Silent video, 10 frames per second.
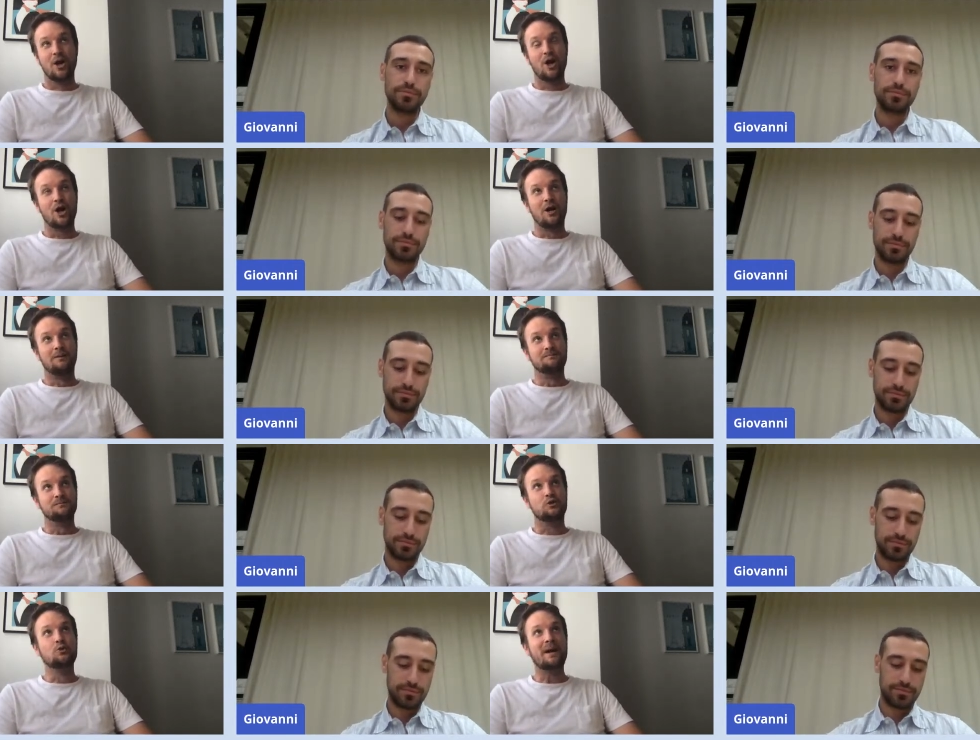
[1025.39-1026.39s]

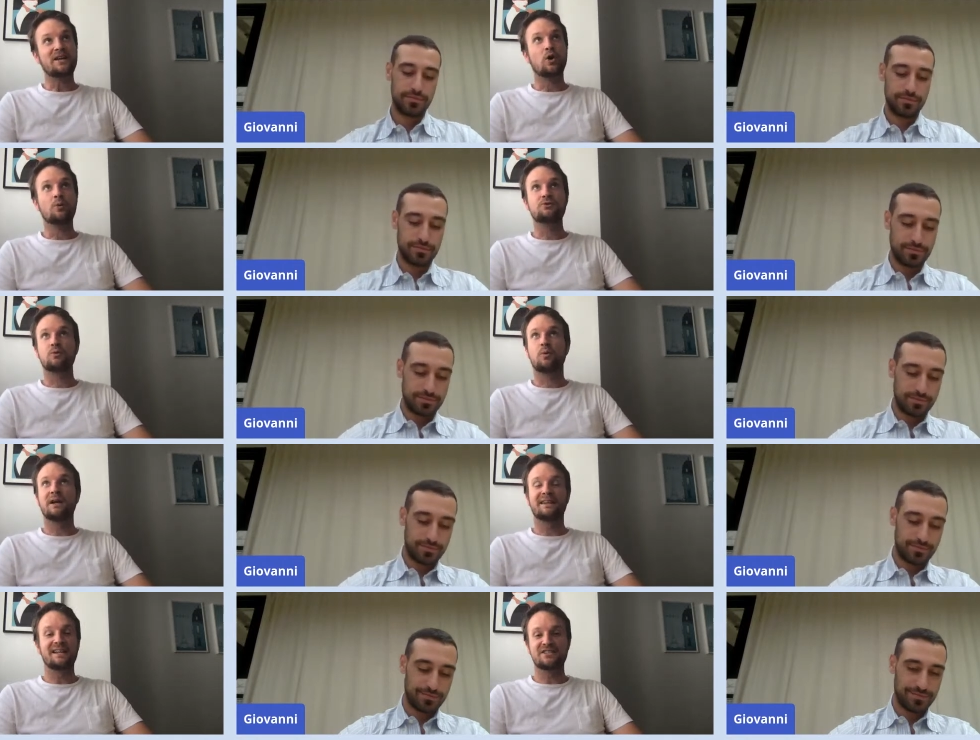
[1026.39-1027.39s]
Speaker 1: Um, two main hopes.
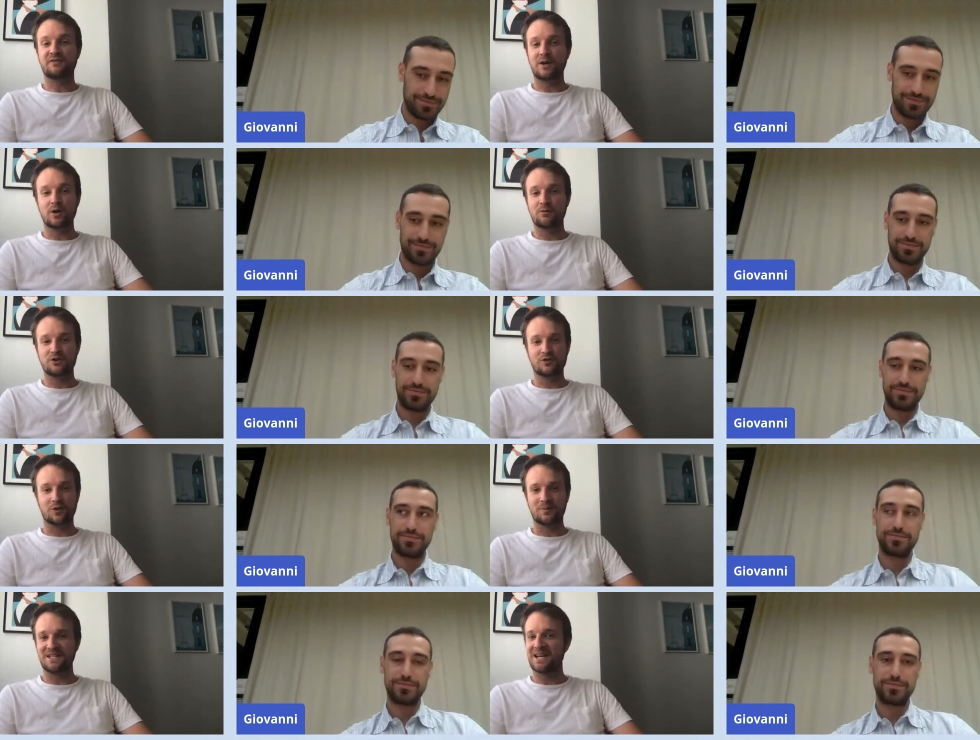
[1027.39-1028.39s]
One that is very obvious
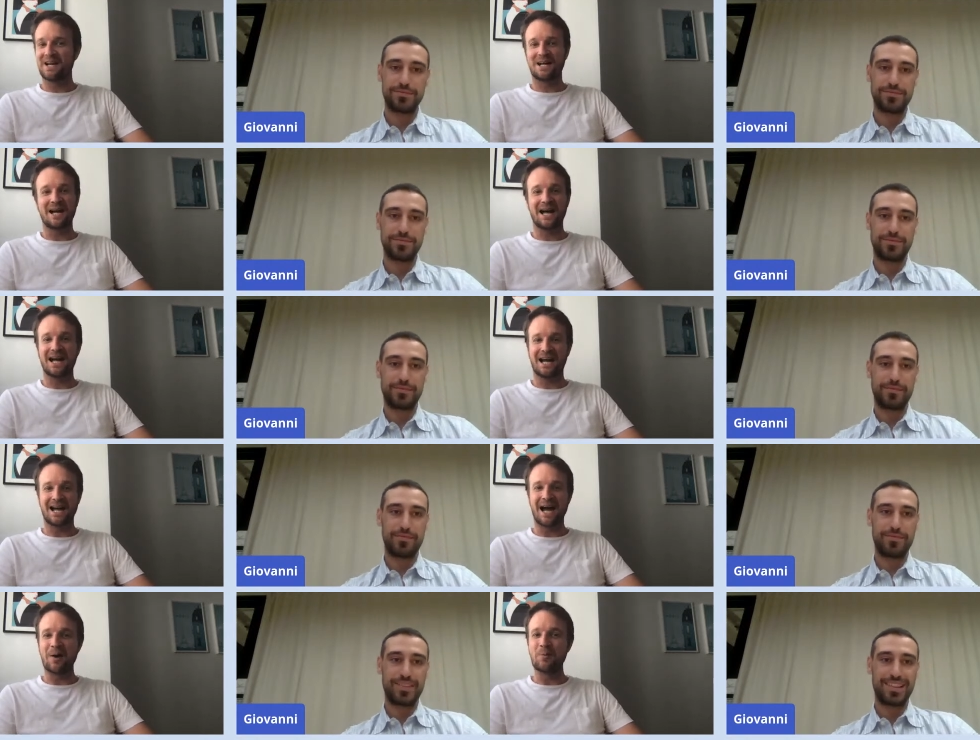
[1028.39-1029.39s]
for me. Uh,
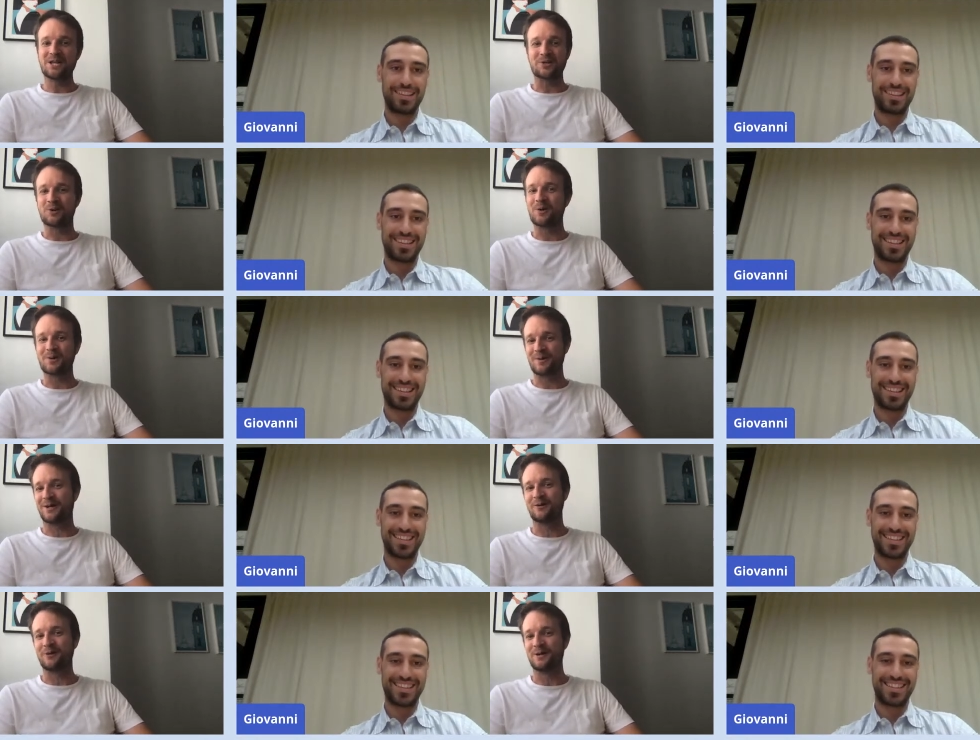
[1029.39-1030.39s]
I wish a quick
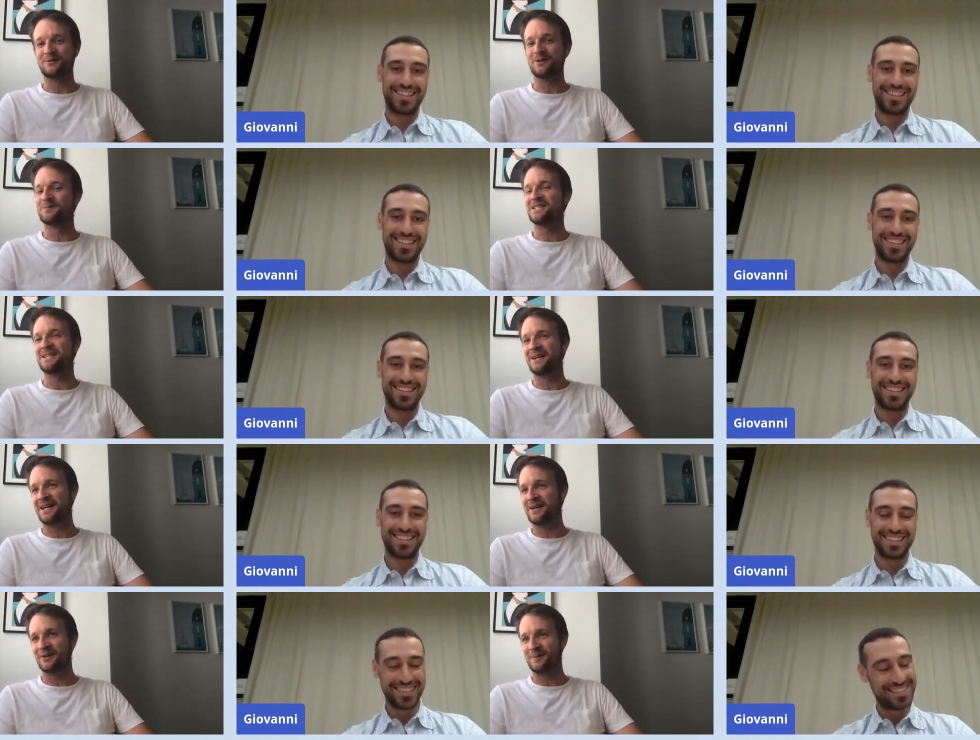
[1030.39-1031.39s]
recovery from the uh,
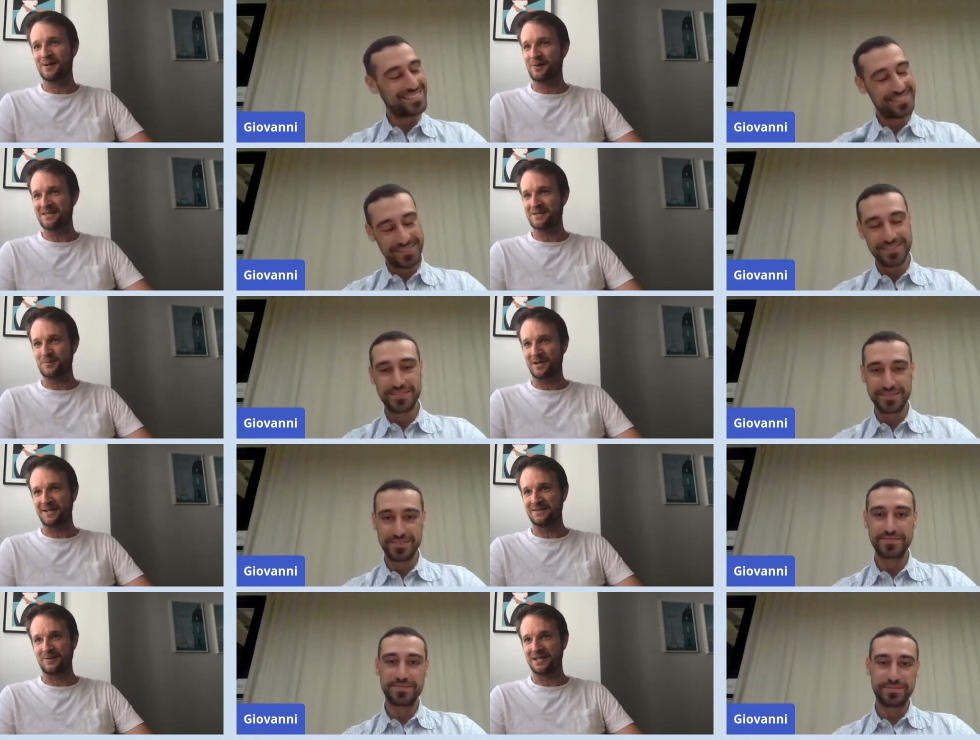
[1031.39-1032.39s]
economic crisis we
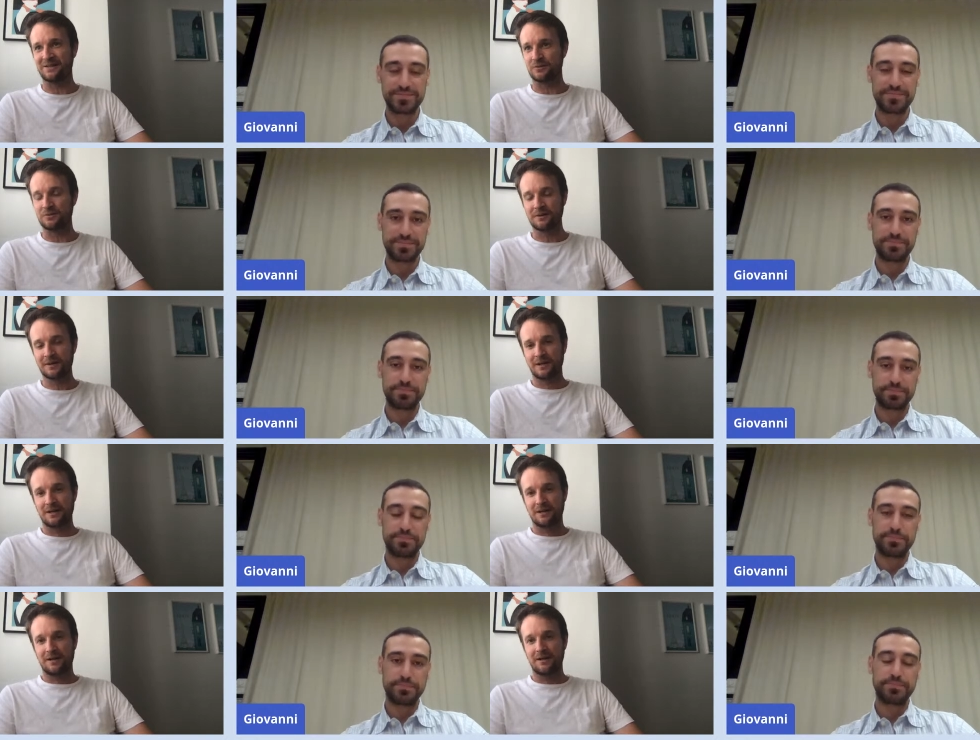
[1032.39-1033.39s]
are entering into.
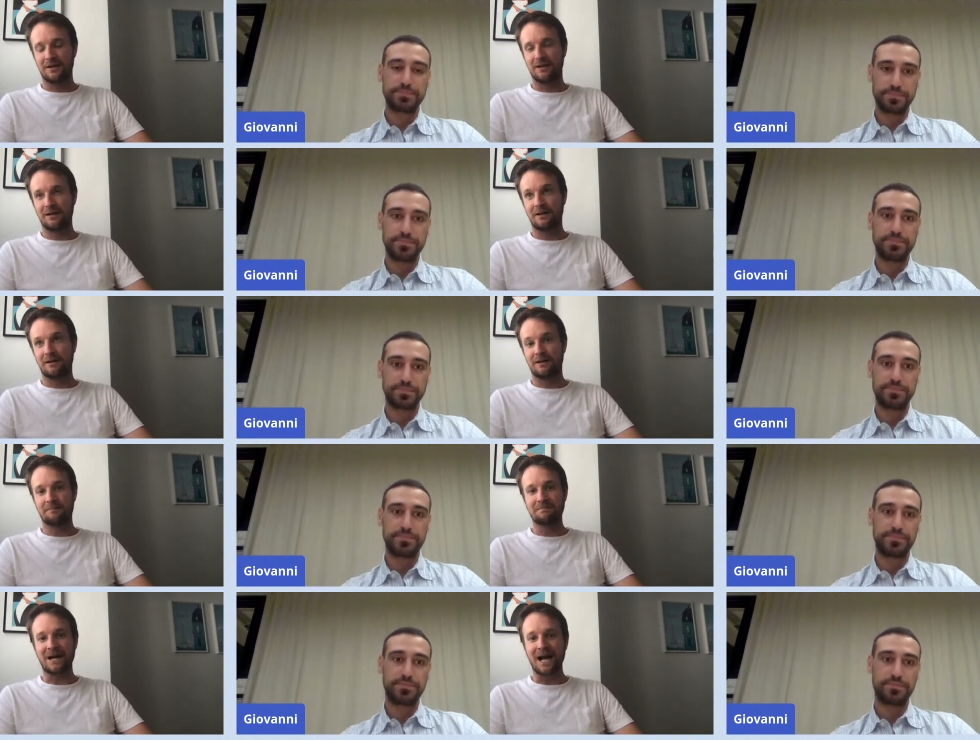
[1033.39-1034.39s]

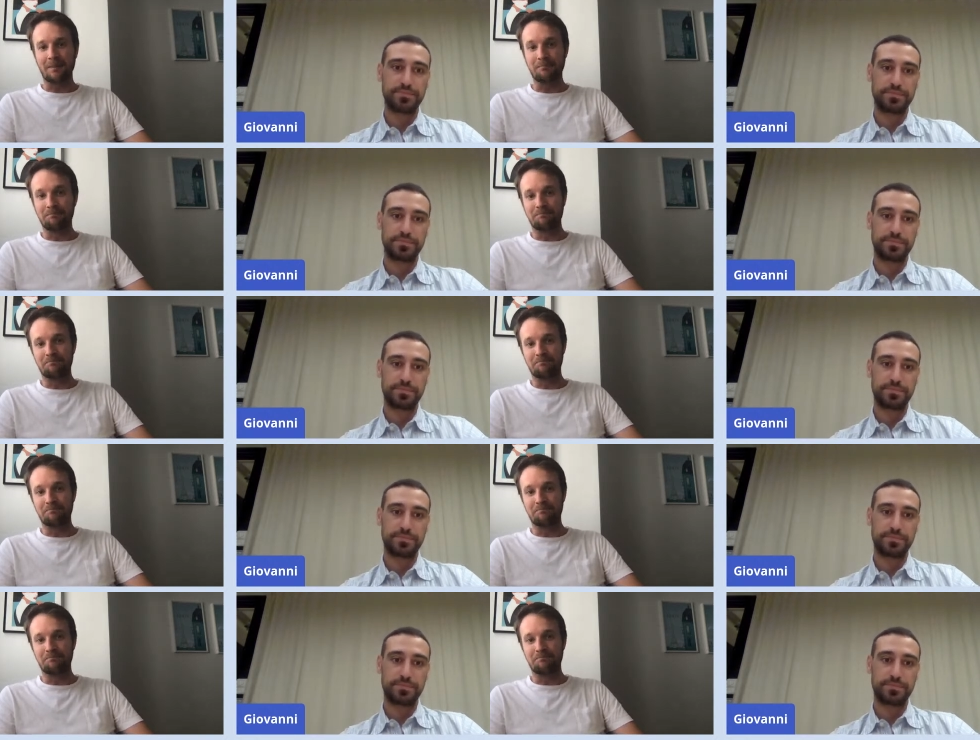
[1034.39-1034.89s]
Uh, I.